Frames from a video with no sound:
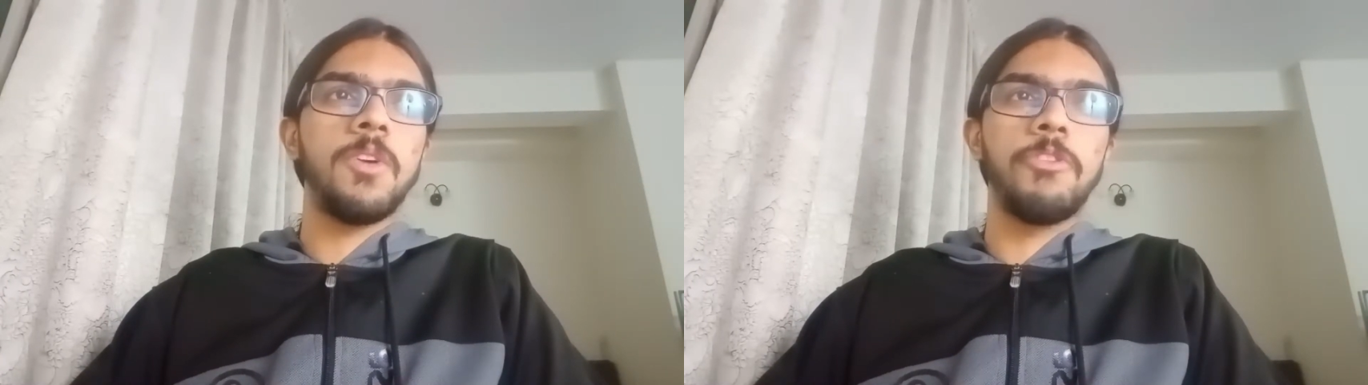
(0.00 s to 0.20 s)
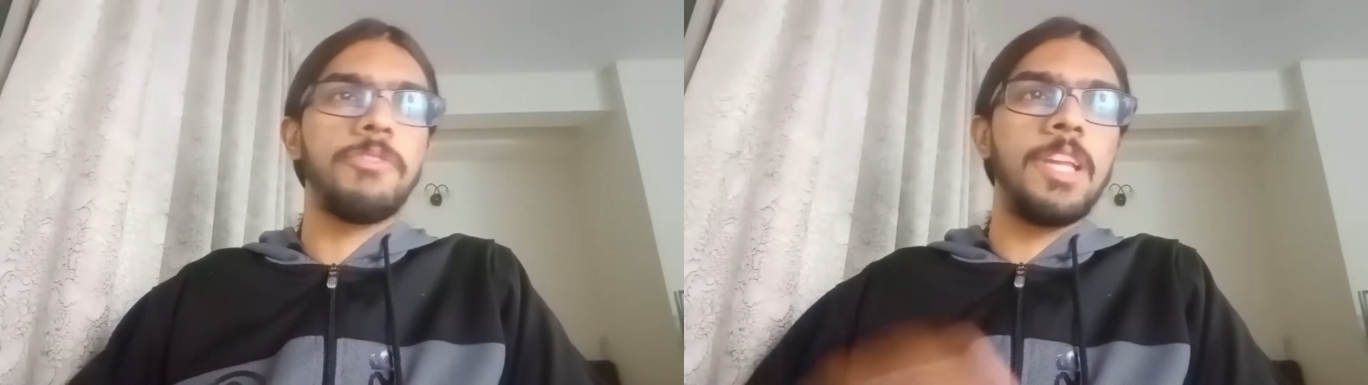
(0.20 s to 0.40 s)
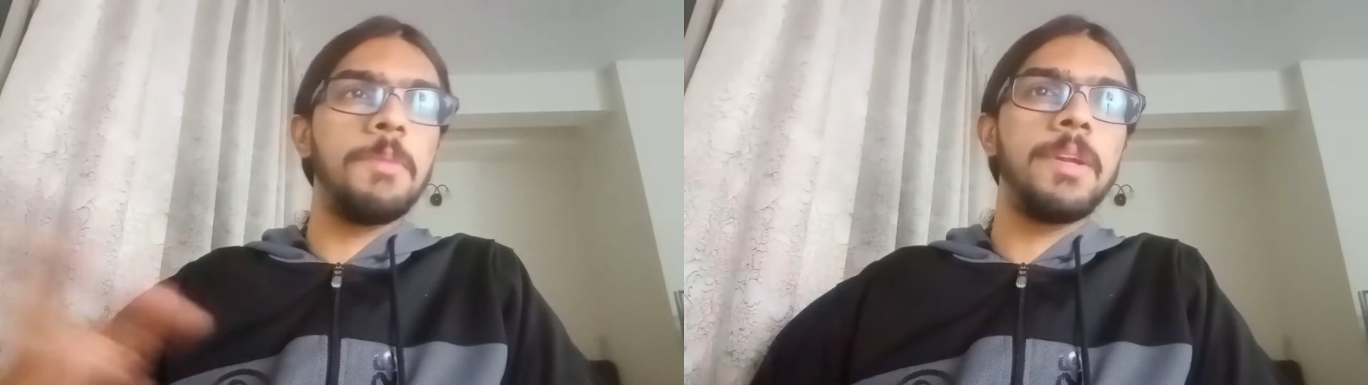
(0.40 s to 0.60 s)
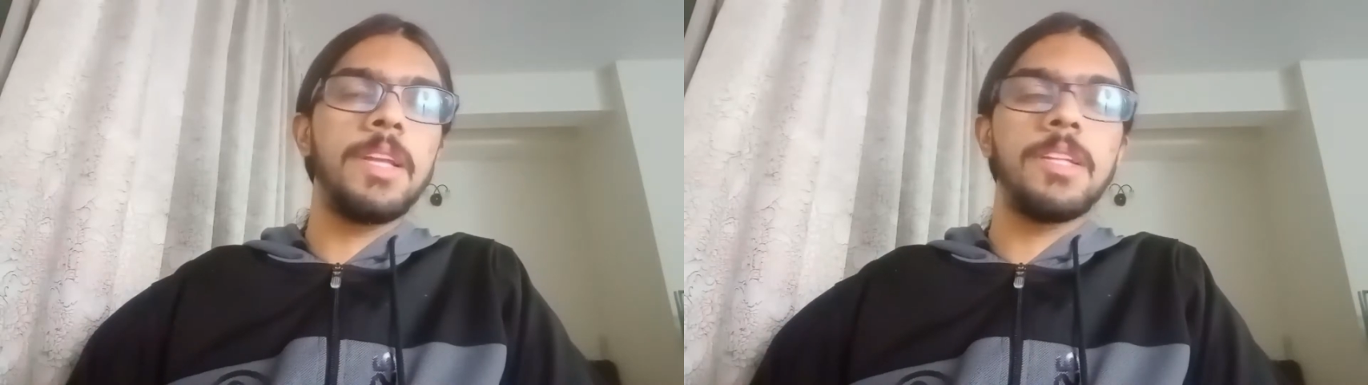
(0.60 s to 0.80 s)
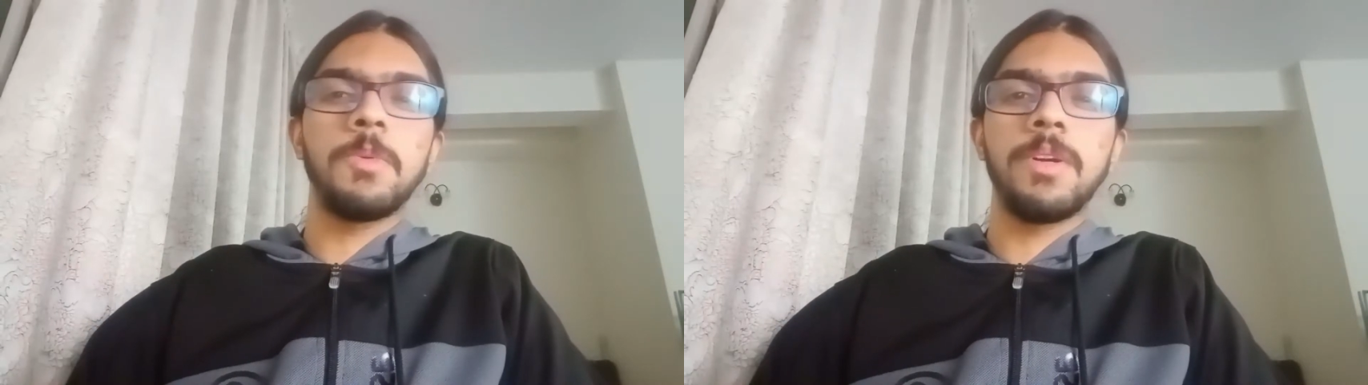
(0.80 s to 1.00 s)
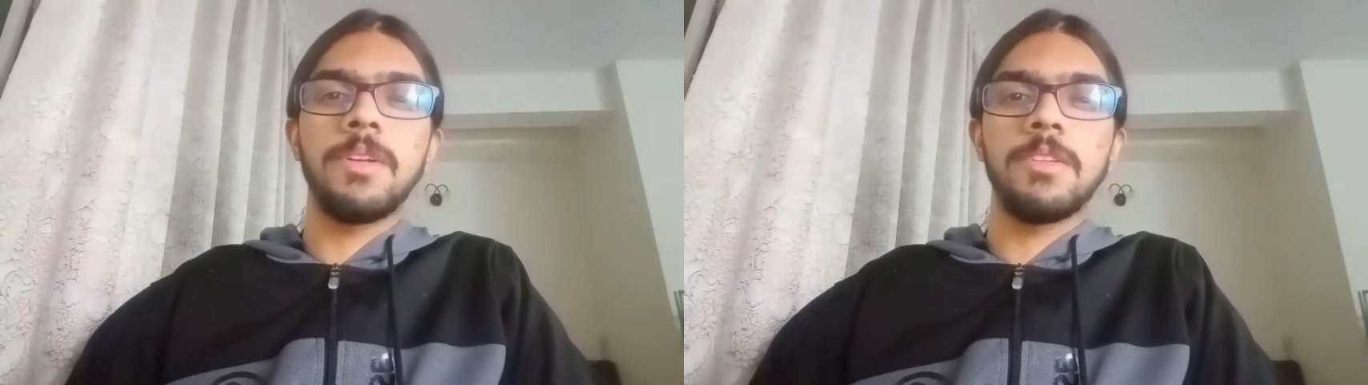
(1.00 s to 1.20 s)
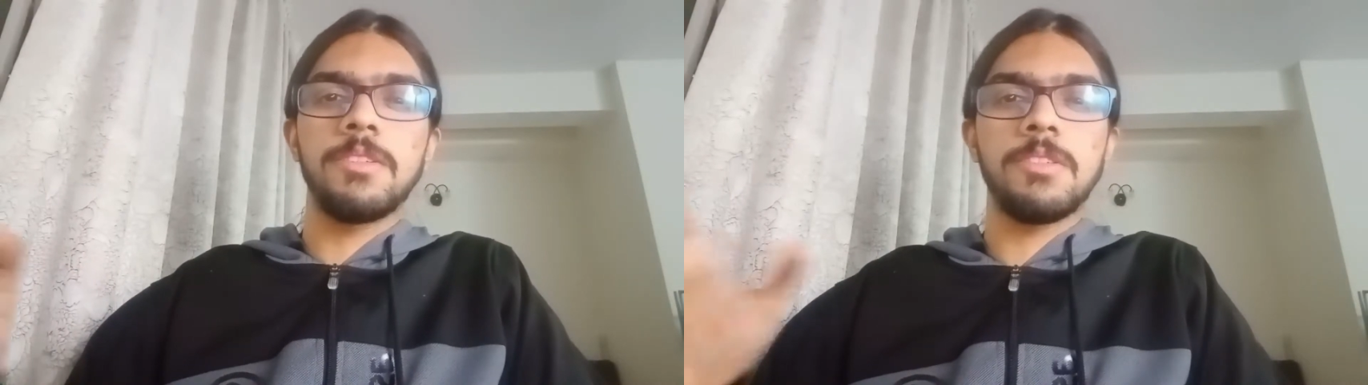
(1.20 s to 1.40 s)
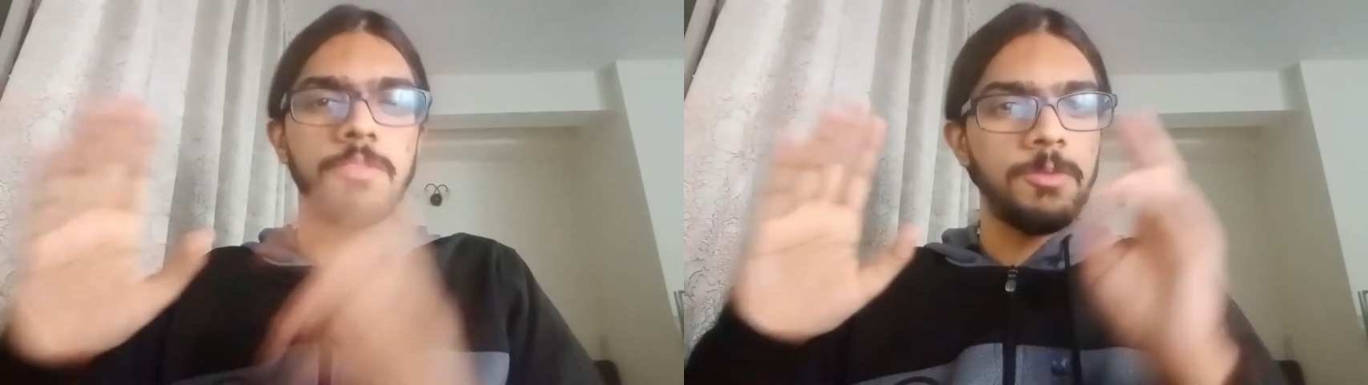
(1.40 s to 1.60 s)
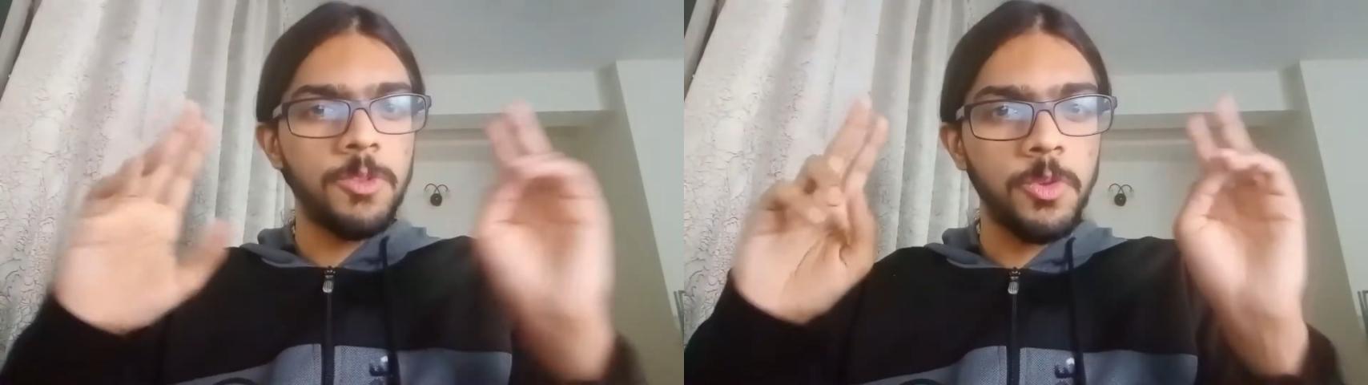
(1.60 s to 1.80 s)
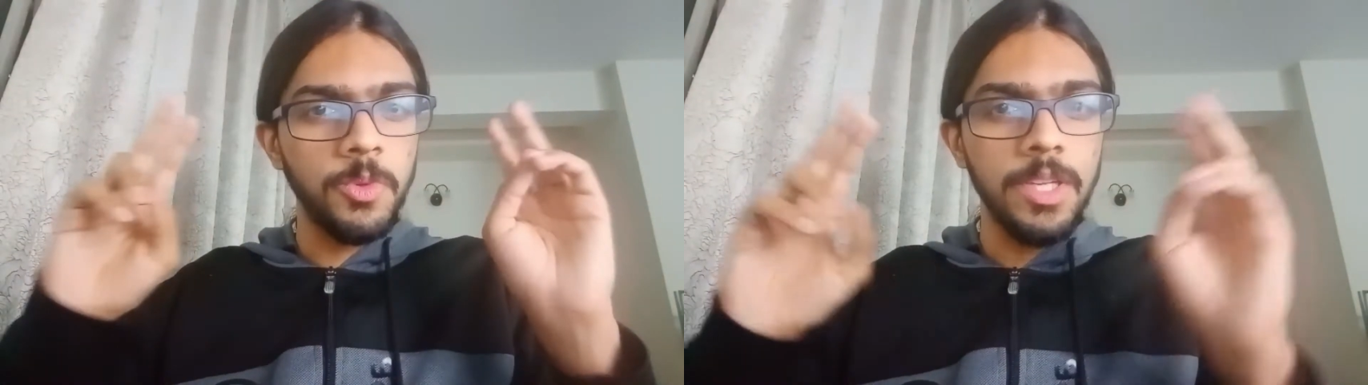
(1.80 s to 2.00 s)
of anybody in the world is
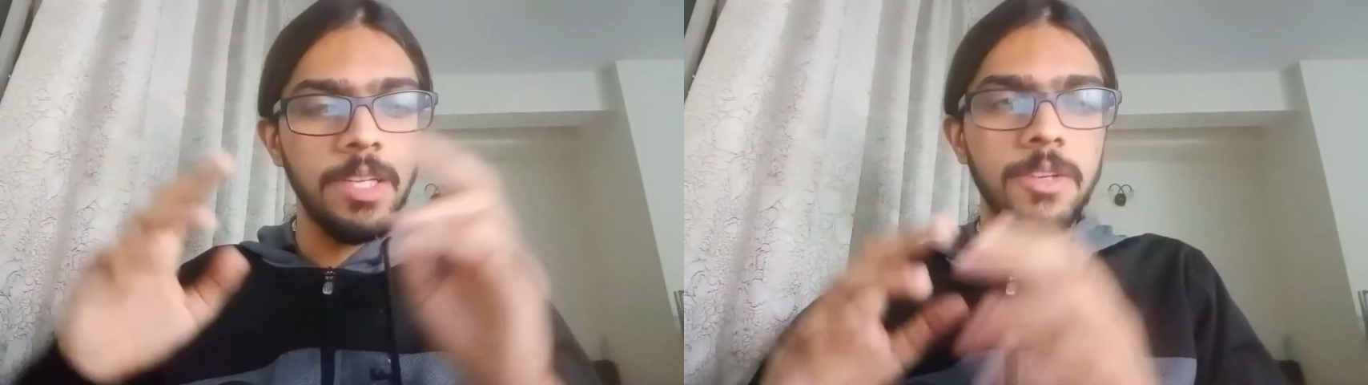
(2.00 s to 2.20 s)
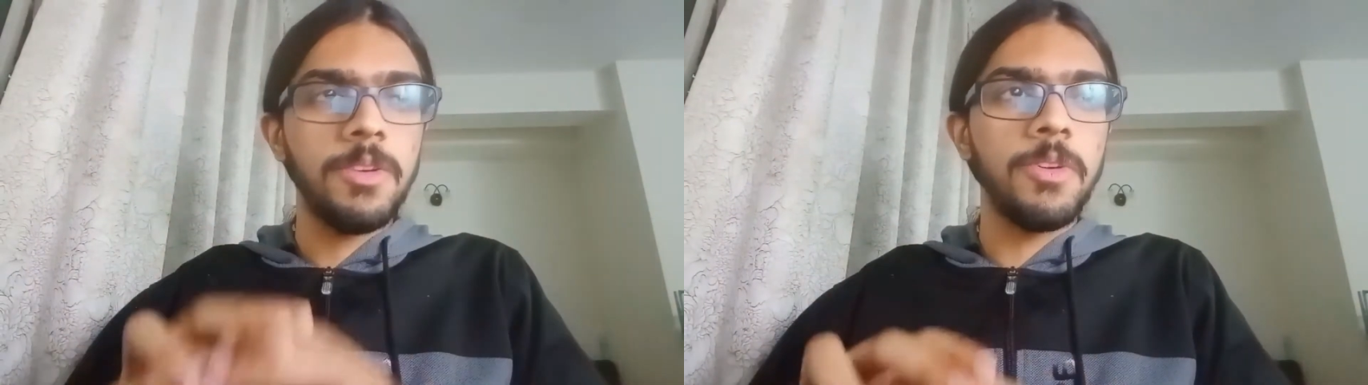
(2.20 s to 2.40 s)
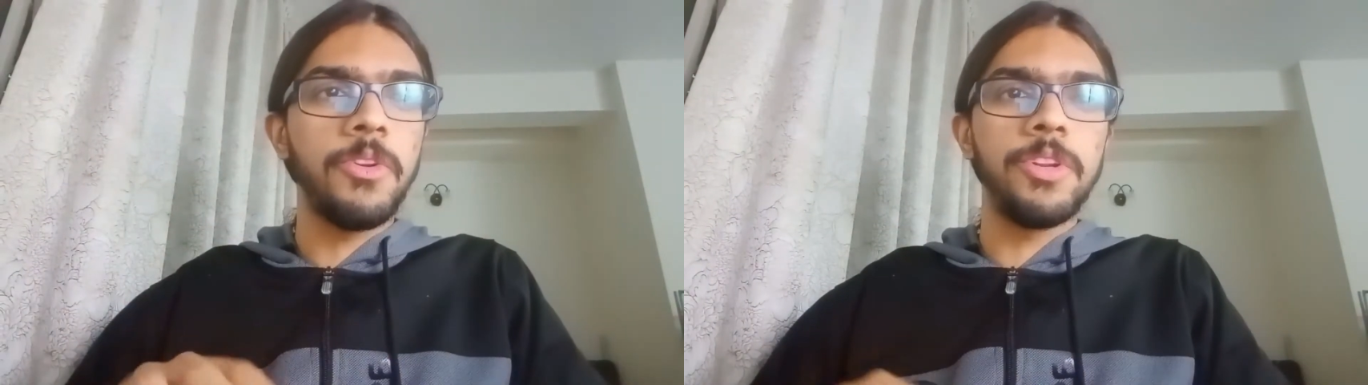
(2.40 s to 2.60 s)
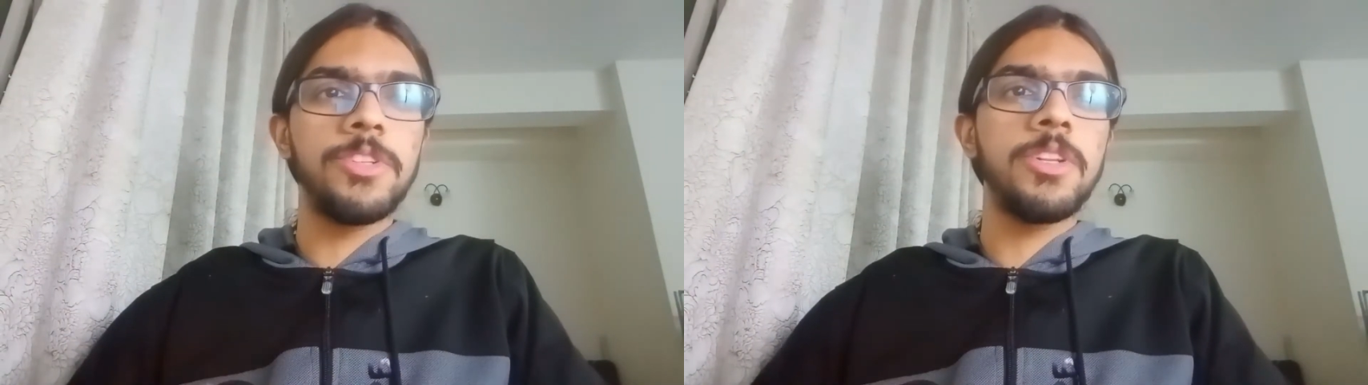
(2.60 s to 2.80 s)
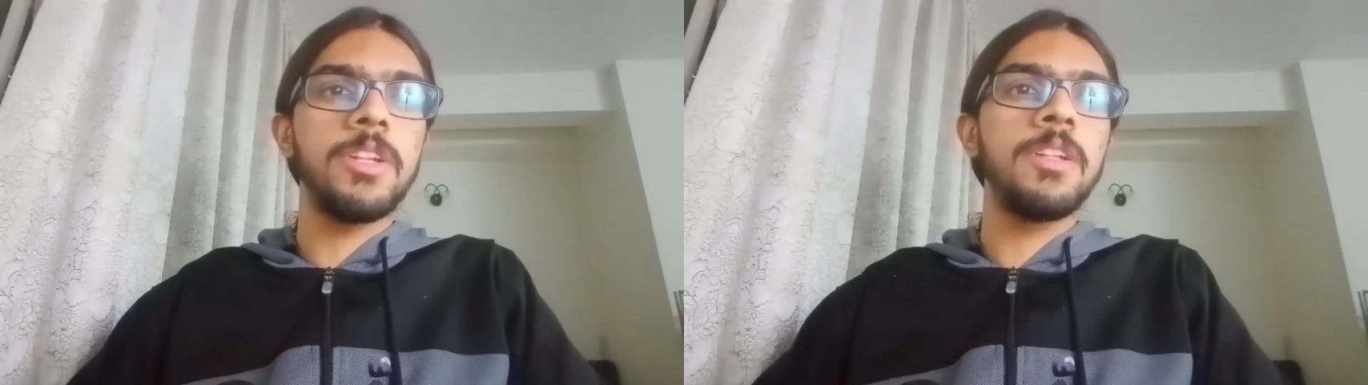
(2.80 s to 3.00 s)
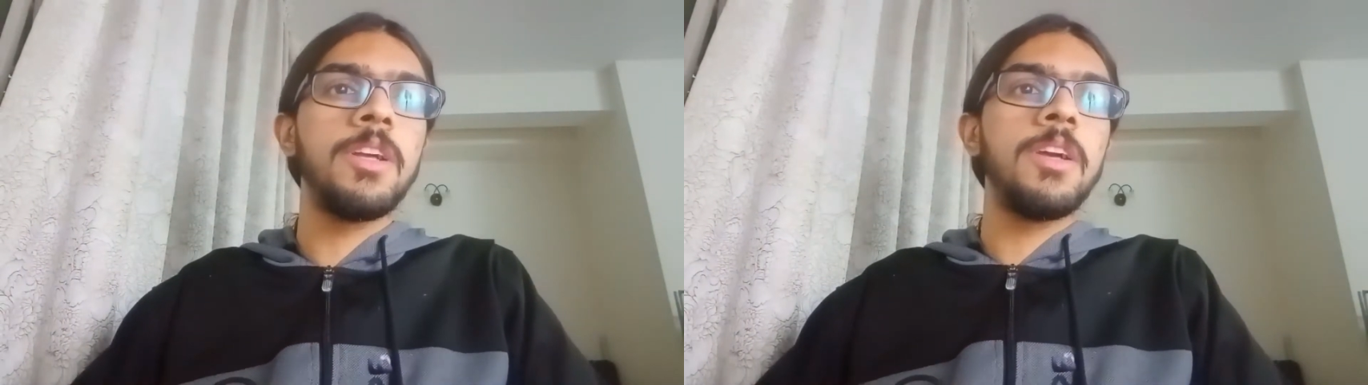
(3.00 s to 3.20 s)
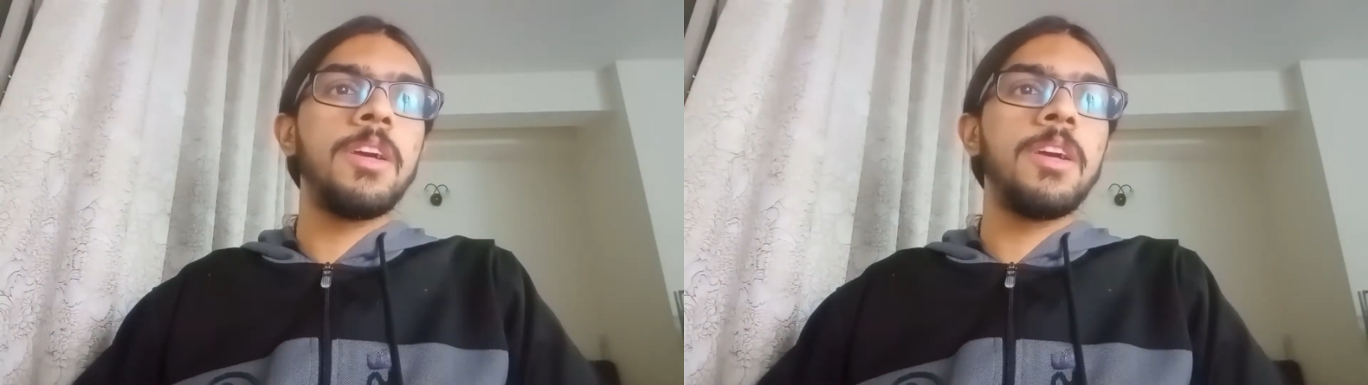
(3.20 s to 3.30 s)
truly original.